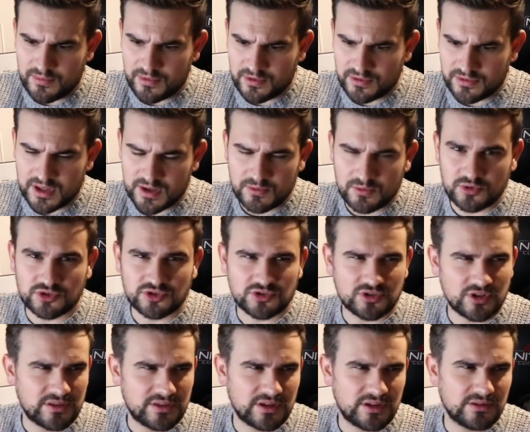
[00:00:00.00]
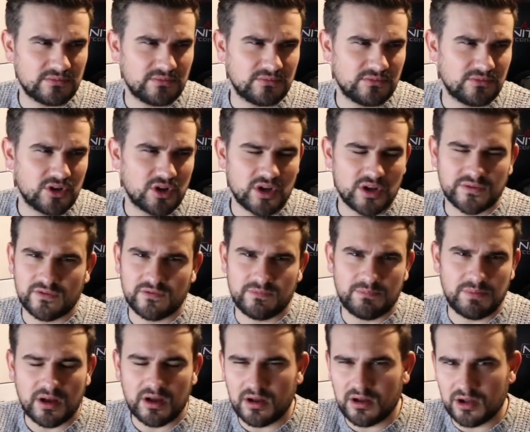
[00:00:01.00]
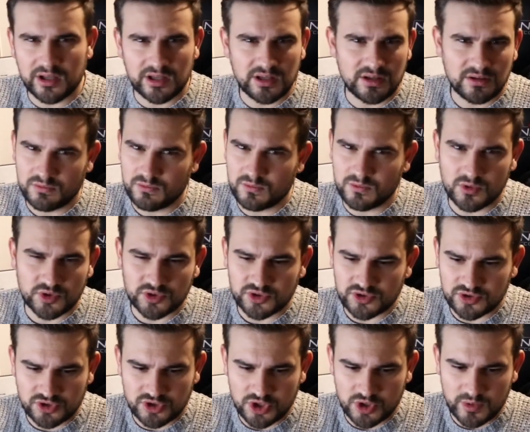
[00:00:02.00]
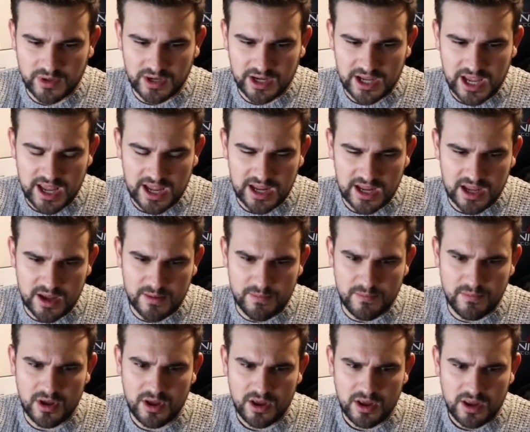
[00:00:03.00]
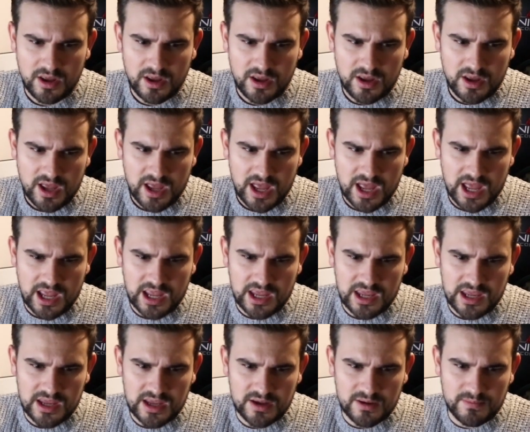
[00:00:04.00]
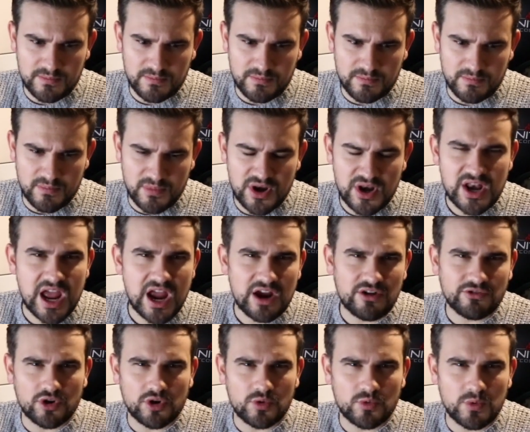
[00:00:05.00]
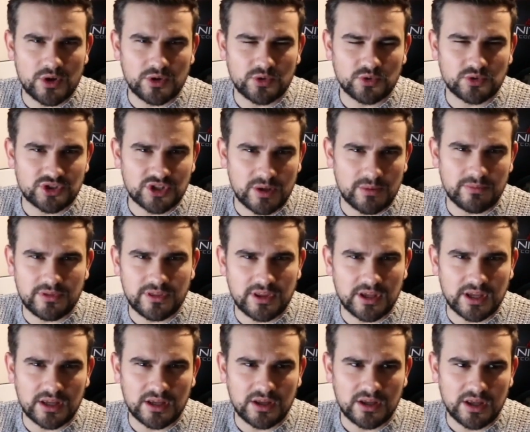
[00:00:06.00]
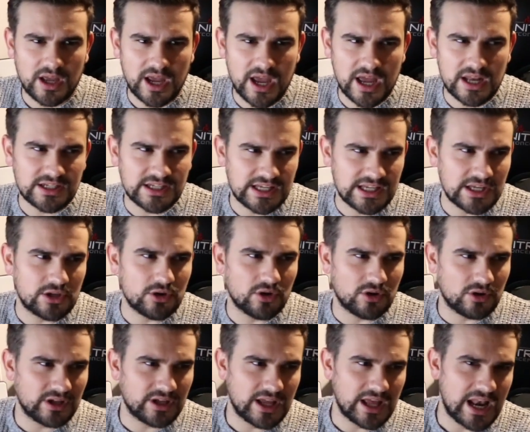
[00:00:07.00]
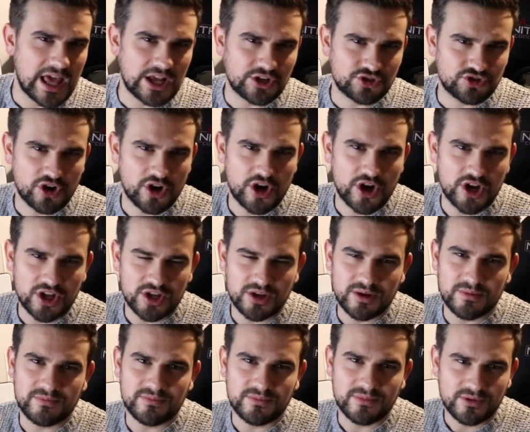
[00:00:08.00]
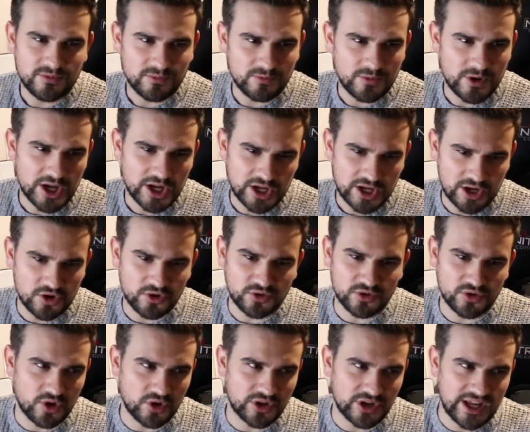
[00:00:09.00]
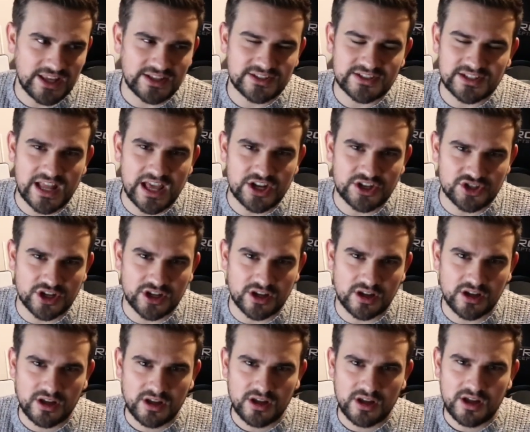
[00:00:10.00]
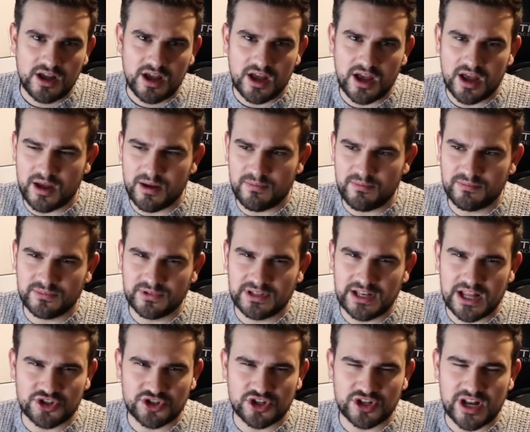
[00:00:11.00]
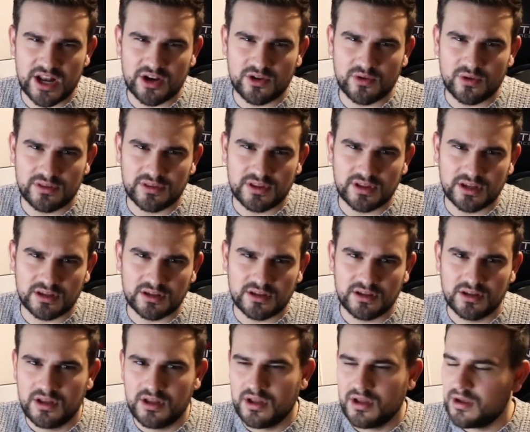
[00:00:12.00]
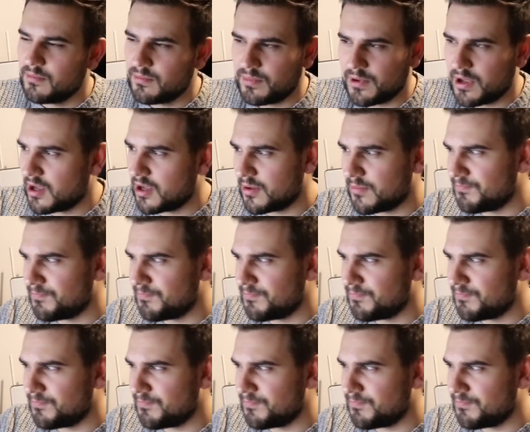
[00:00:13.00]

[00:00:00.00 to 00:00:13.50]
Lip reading: there was, I think Knife of Pi was doing a Monero one or something, and he got Electroneum working on his ledger, Ledger Nano, I think. But